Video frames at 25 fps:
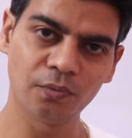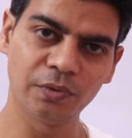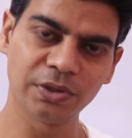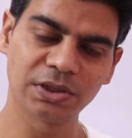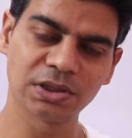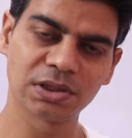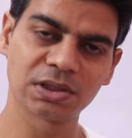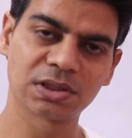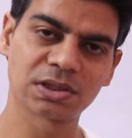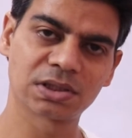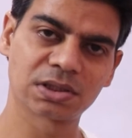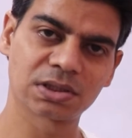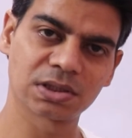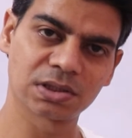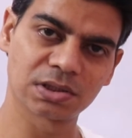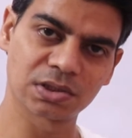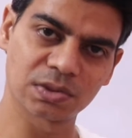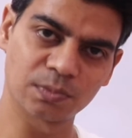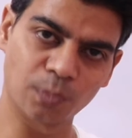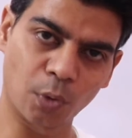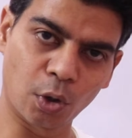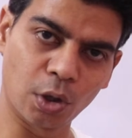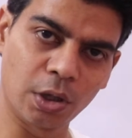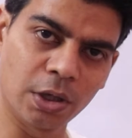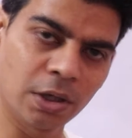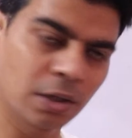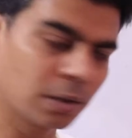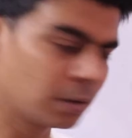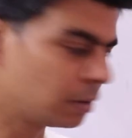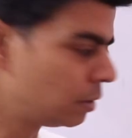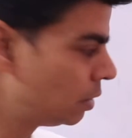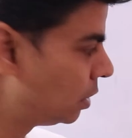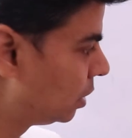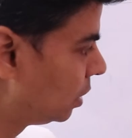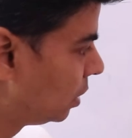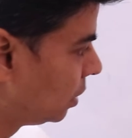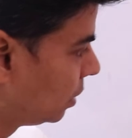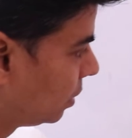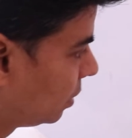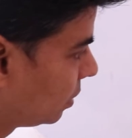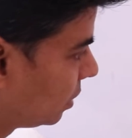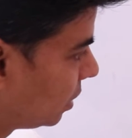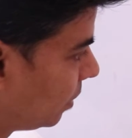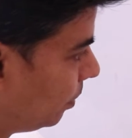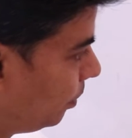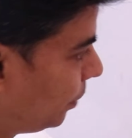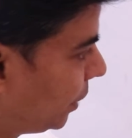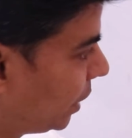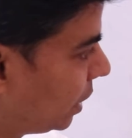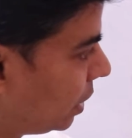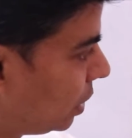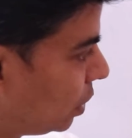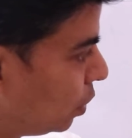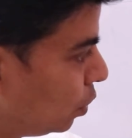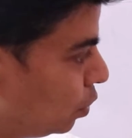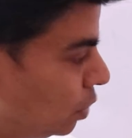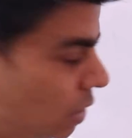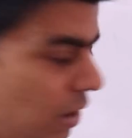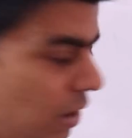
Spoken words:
which is smaller compared to